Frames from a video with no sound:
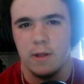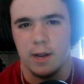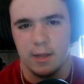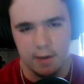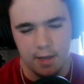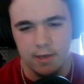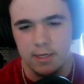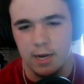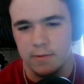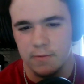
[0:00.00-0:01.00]
like in
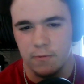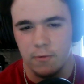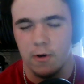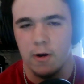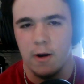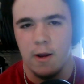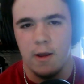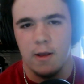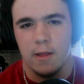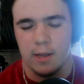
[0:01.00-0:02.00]
times of war,
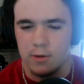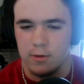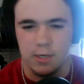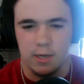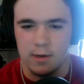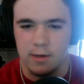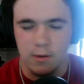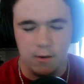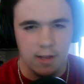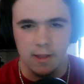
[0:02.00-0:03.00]
like you said,
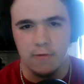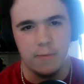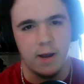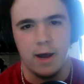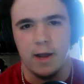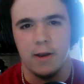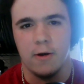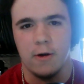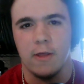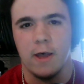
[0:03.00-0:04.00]
you get left behind and
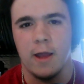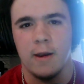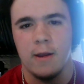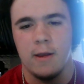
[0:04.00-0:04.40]
all that.